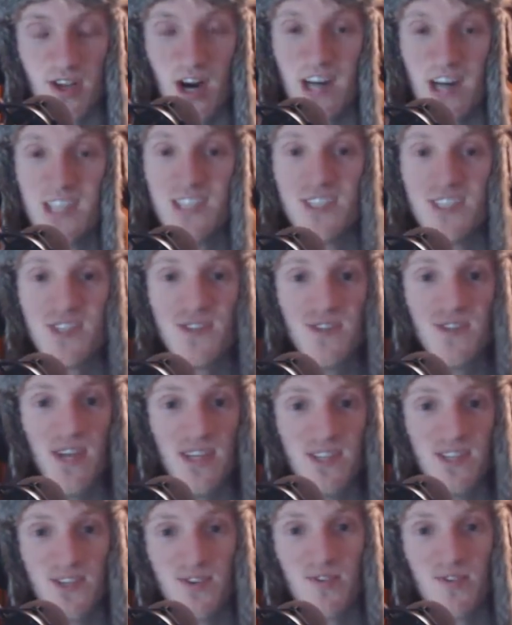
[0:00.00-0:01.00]

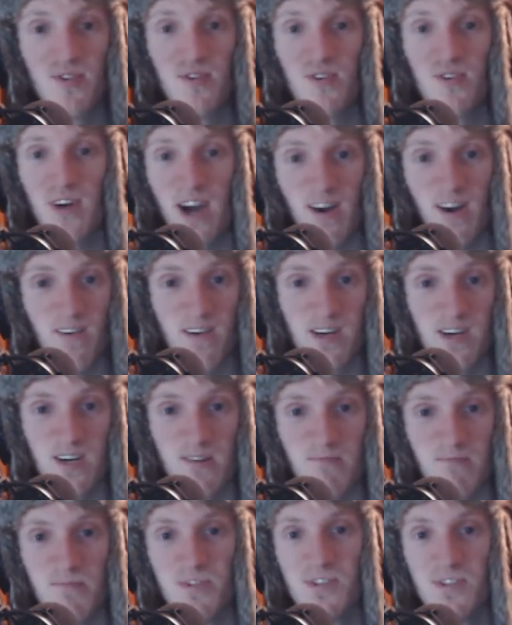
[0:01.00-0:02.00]
nonsensical
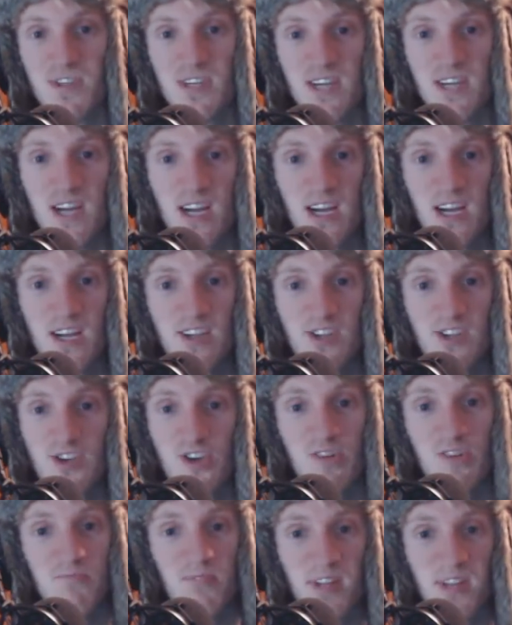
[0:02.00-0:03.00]
outcomes
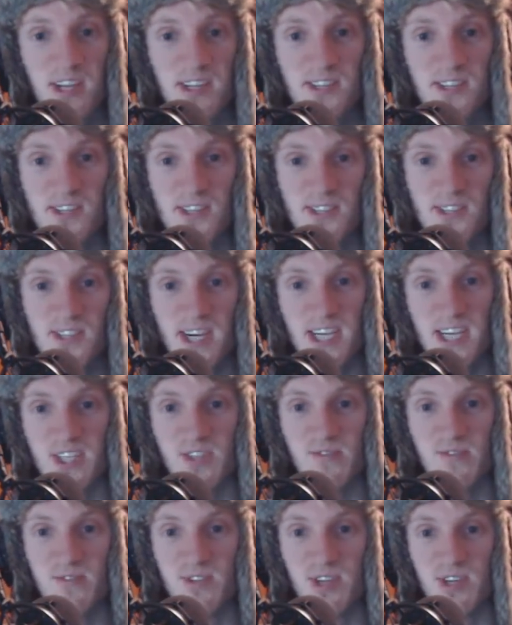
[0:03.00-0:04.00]
took place these
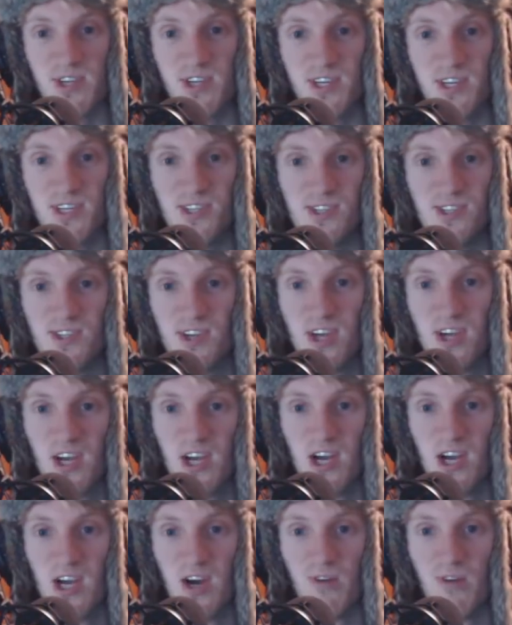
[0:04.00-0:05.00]
last 2 Sundays,
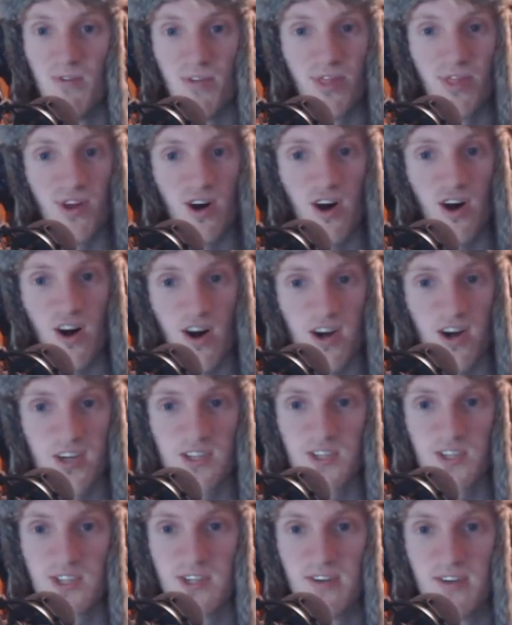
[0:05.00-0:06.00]
with the
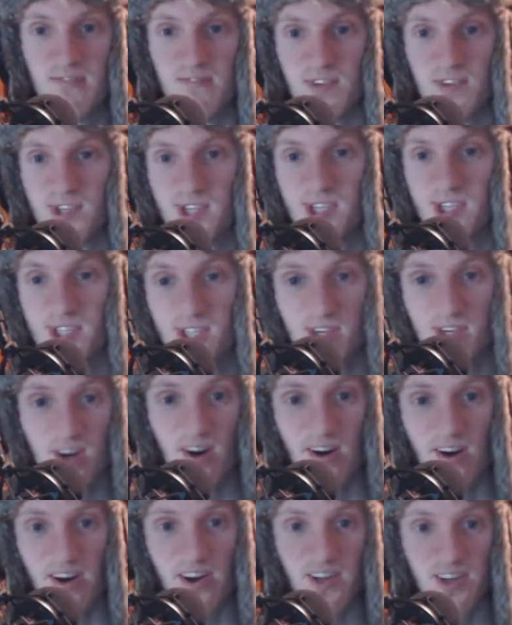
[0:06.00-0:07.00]
Hawks versus the
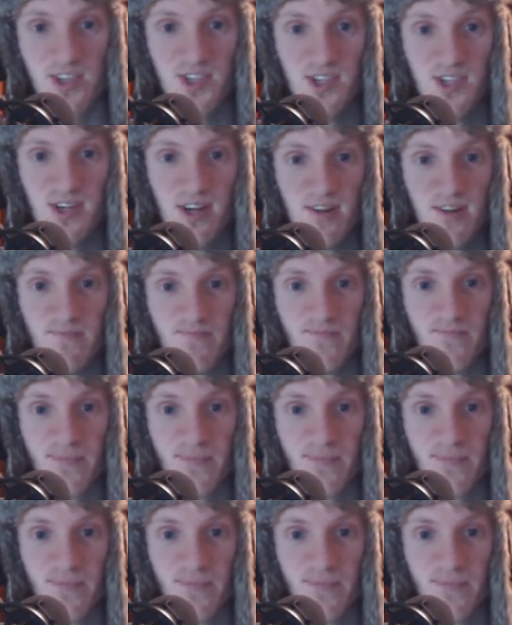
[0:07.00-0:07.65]
Cards